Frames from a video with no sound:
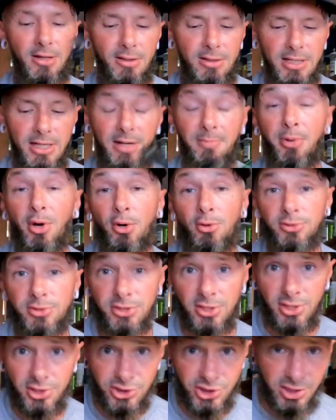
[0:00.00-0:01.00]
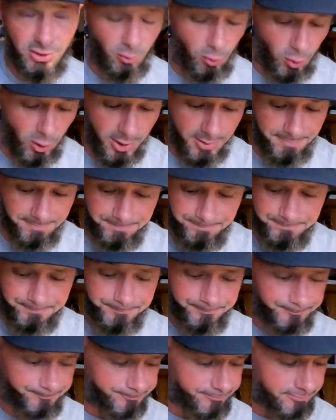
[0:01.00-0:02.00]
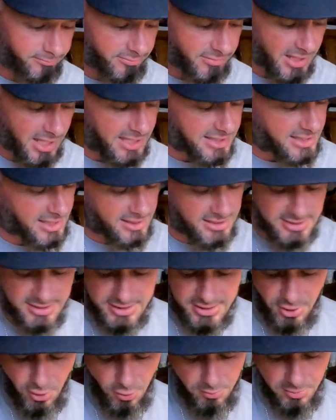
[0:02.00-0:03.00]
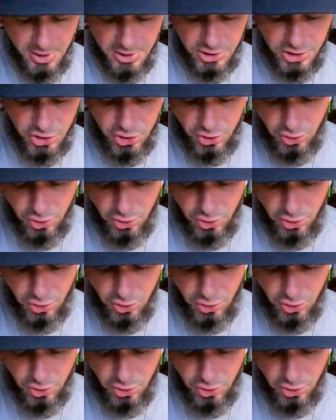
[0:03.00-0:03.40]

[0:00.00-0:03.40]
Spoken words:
in opposed to the Gen 1 is that it's so much